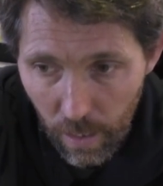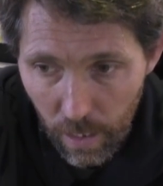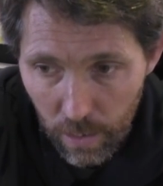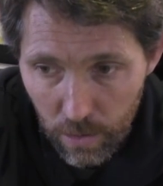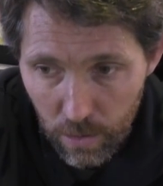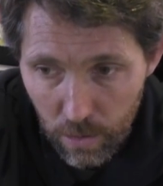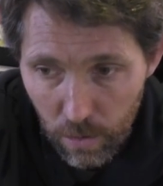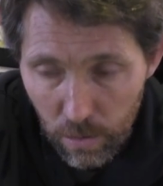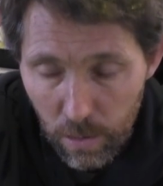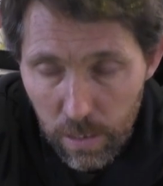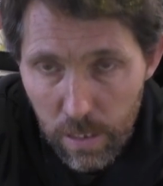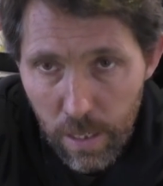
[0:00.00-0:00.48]

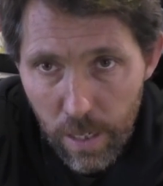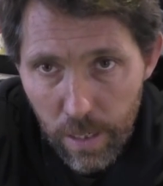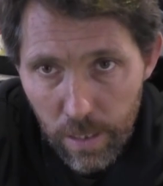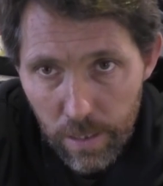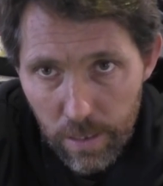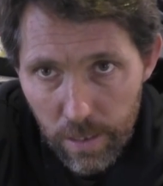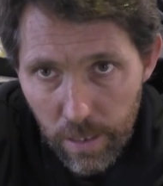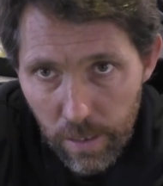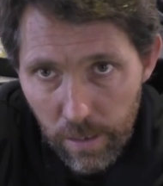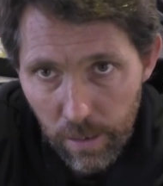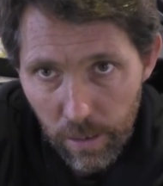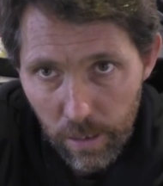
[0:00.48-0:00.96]
It's good to let
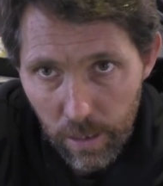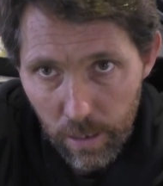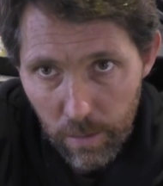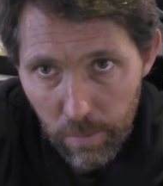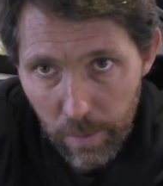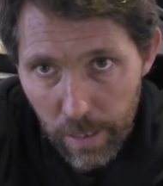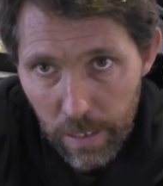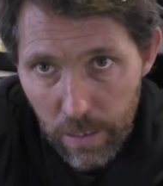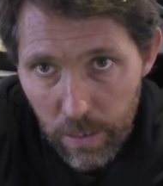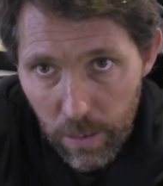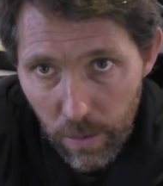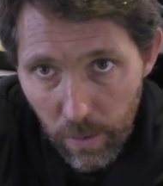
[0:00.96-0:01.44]
it settle a little
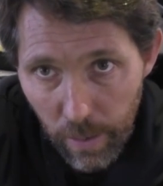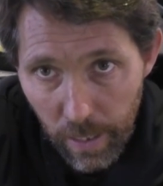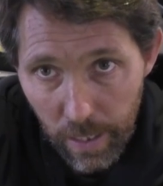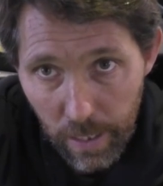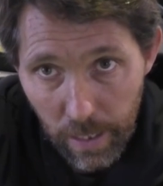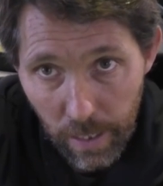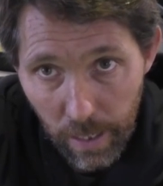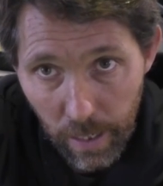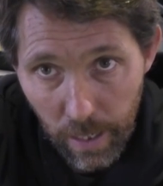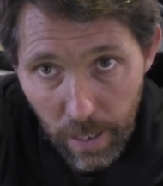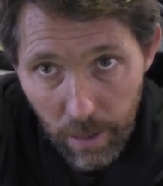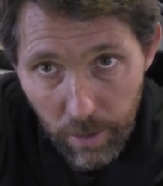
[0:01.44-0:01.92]
bit, so
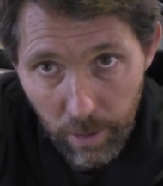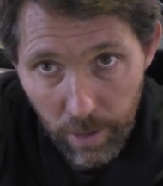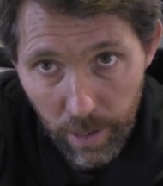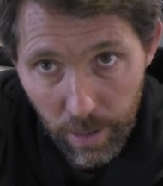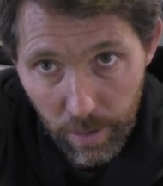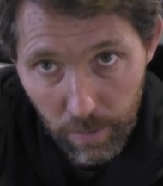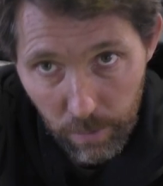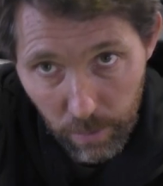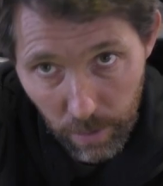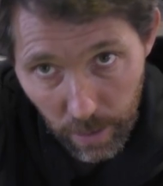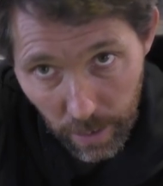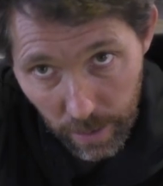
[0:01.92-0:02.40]
any air in
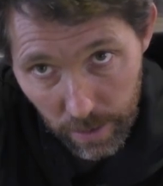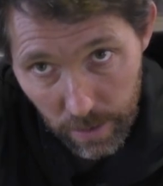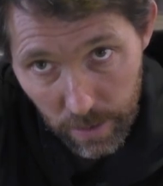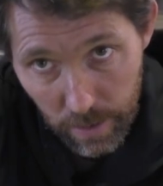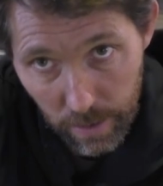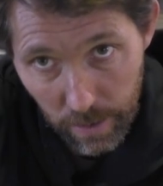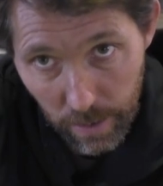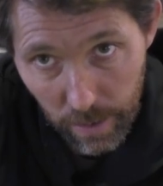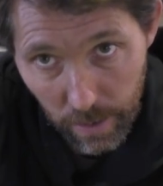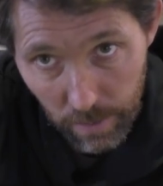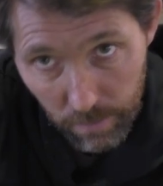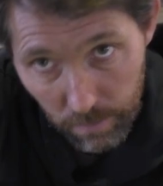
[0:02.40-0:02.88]
it will
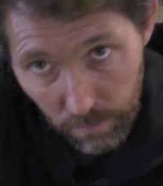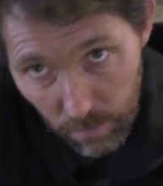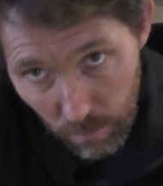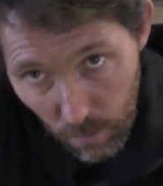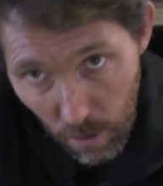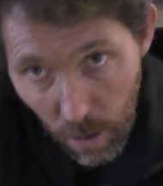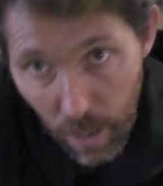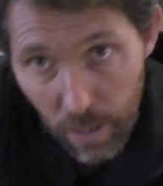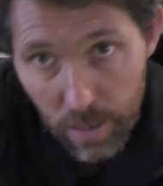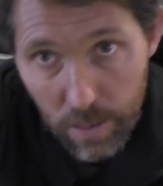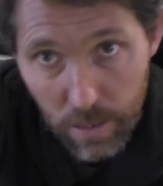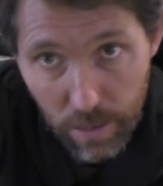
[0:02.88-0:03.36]
actually
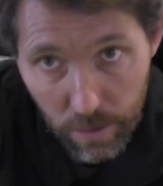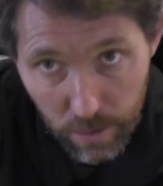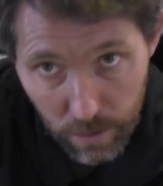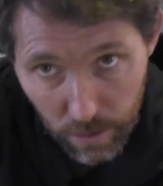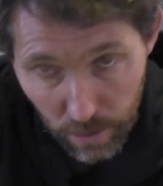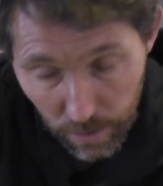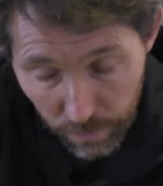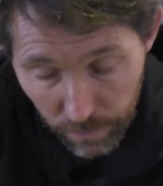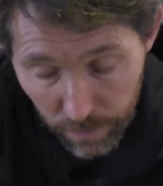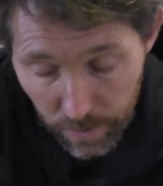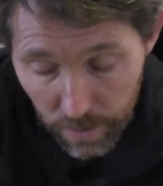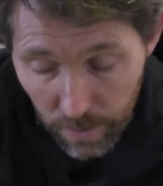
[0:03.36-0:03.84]
rise to the
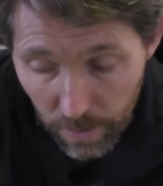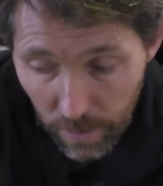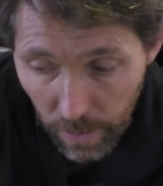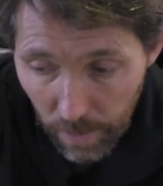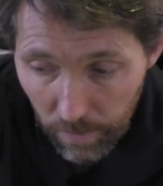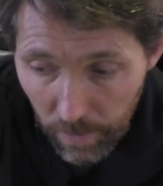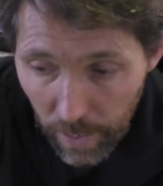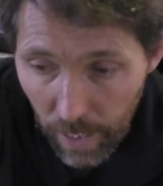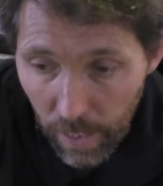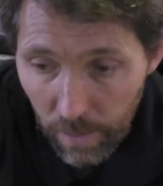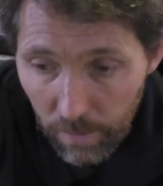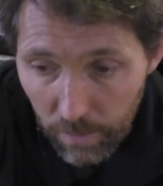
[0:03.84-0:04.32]
surface and
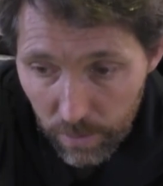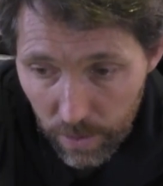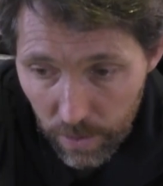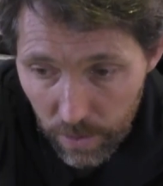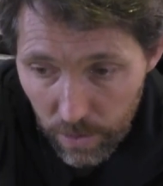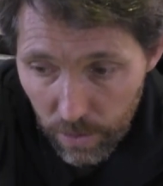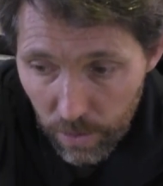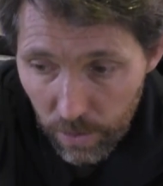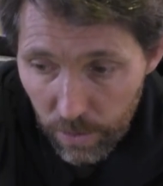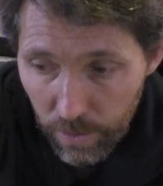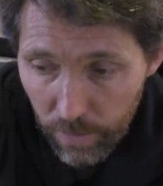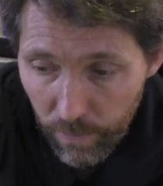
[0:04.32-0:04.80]
come out, which
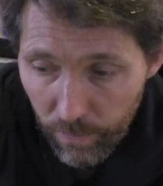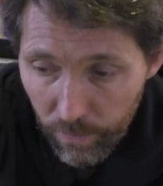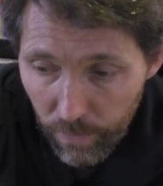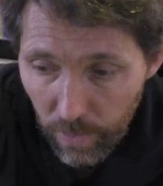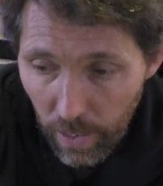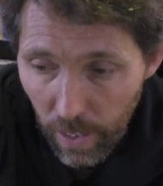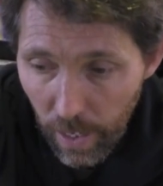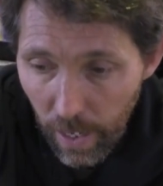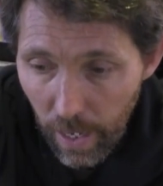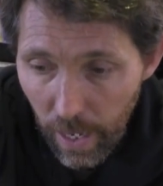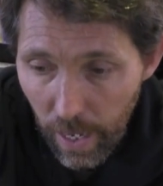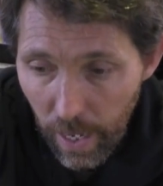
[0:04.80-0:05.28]
is good.
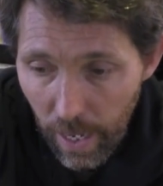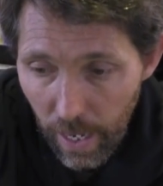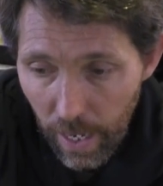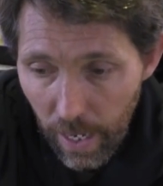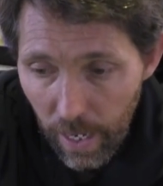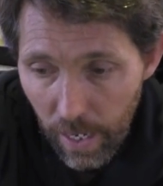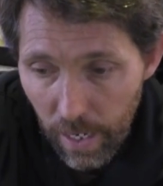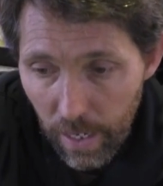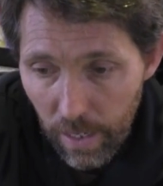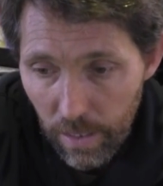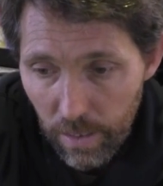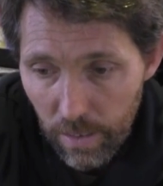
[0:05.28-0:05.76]

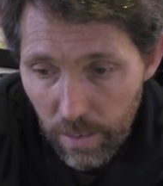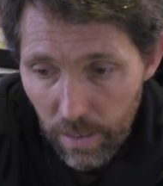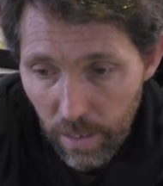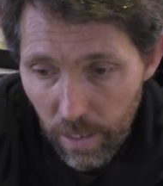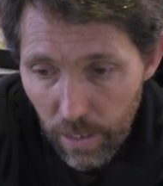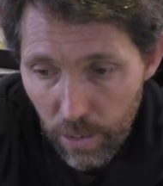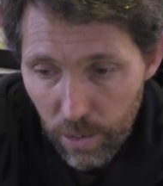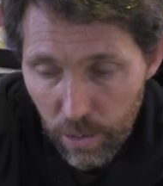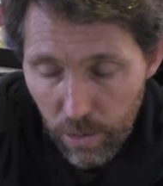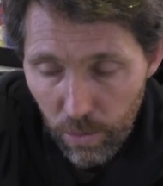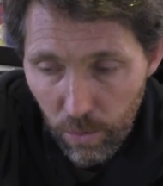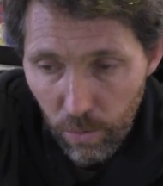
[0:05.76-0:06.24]
And
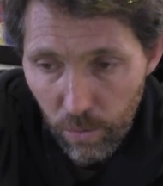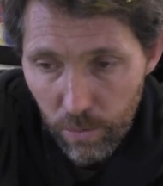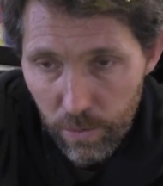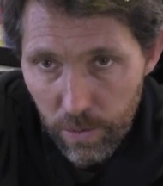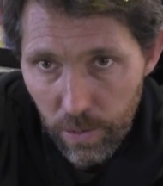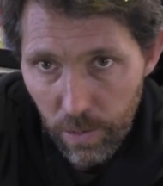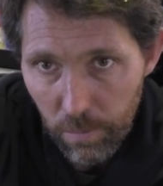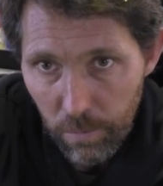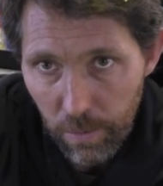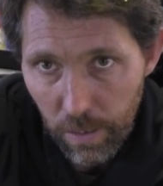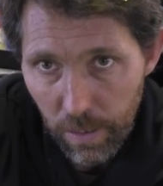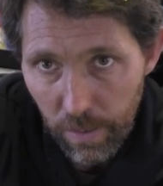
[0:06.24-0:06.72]
it should
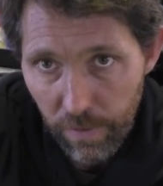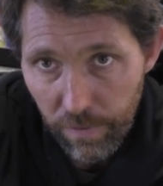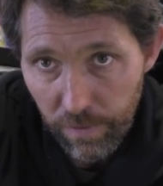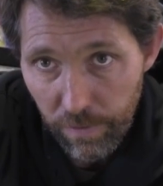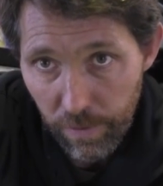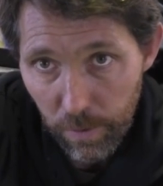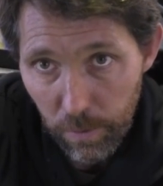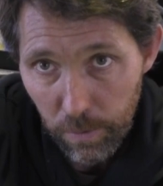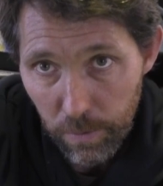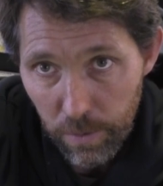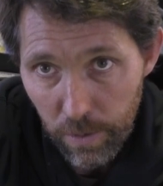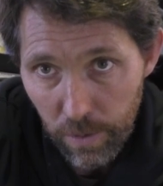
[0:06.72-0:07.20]
also be
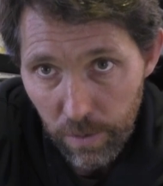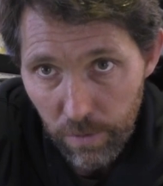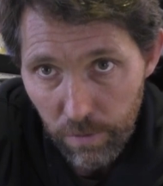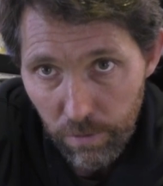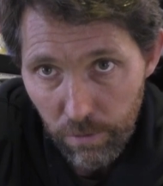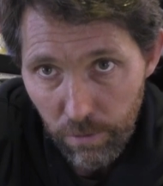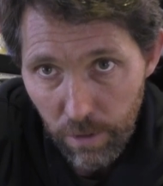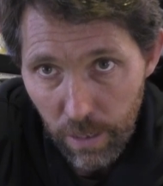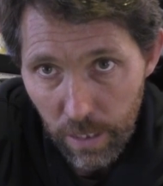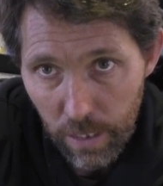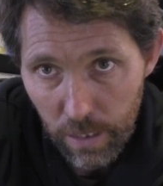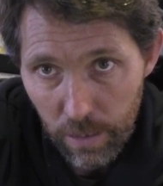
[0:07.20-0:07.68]
filtered
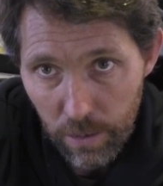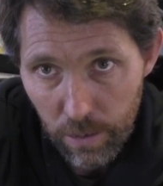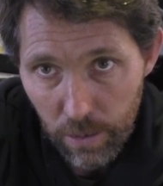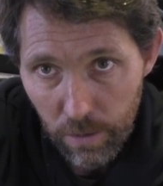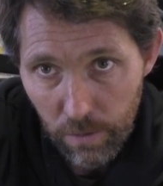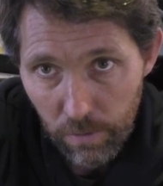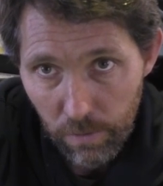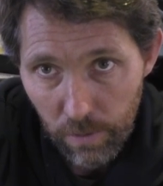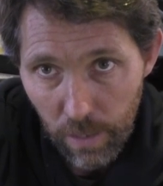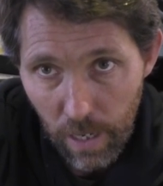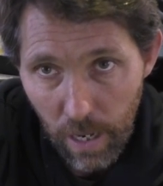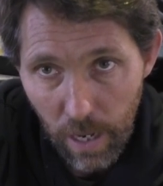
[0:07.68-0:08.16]
for any
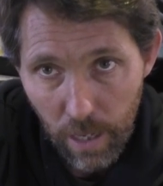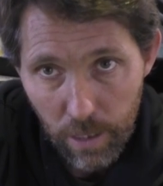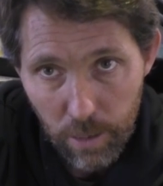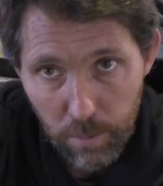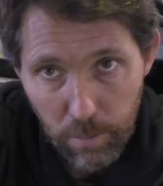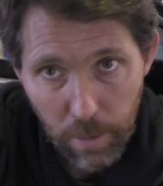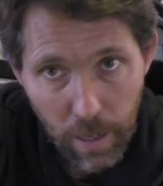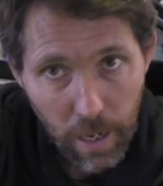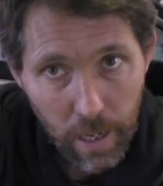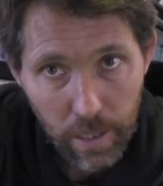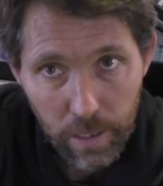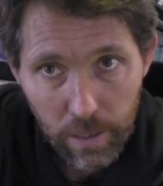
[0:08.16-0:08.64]
sort of
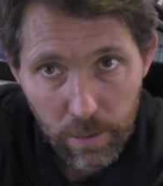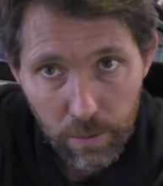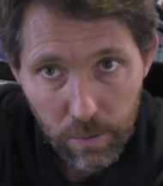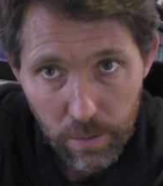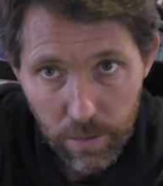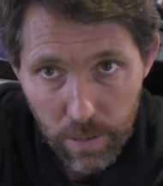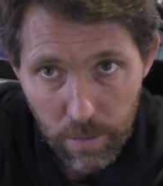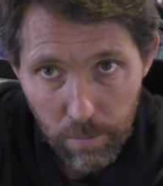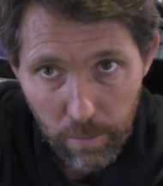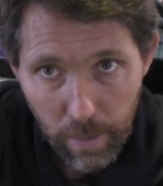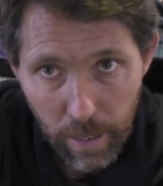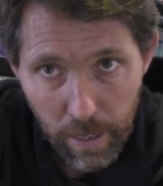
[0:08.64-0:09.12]
large
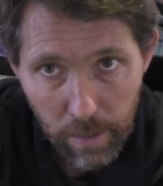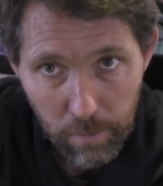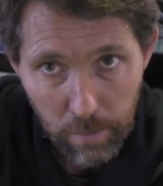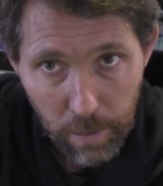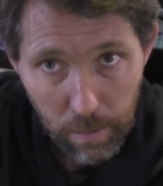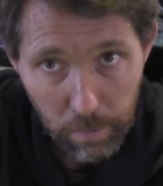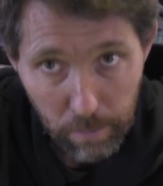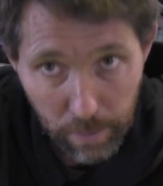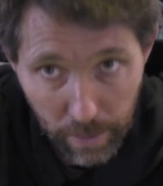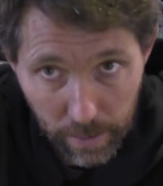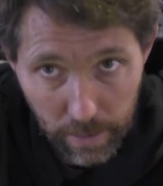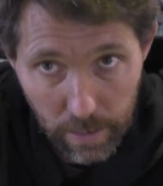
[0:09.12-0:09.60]
particles that may have
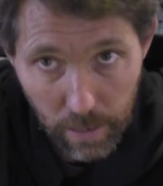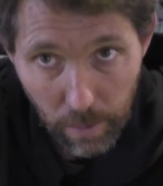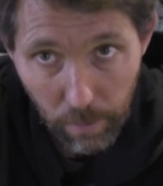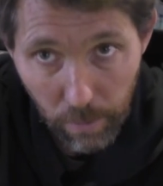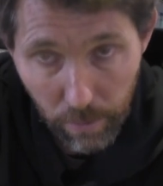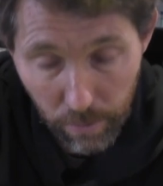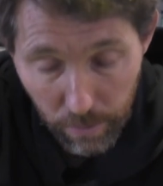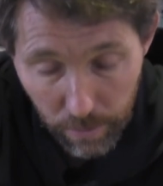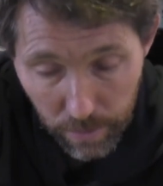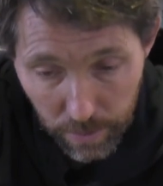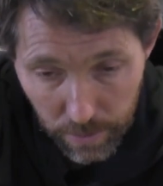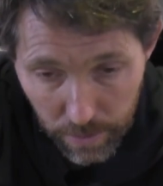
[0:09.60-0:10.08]
been picked
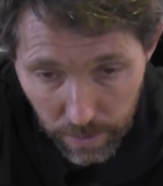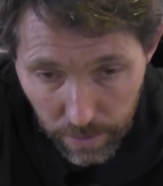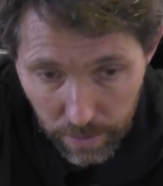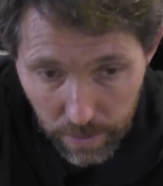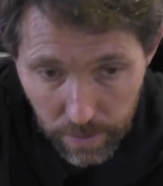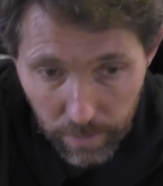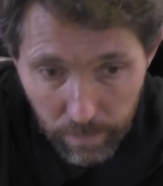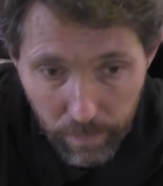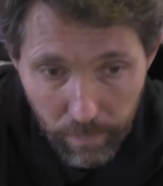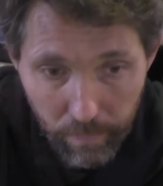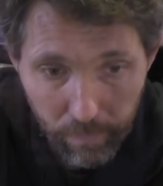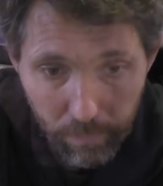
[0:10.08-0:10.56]
up through the
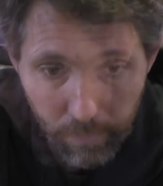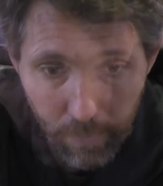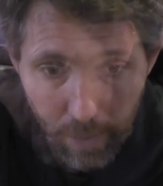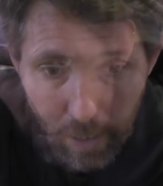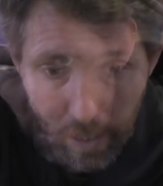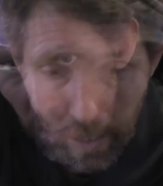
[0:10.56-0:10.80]
system.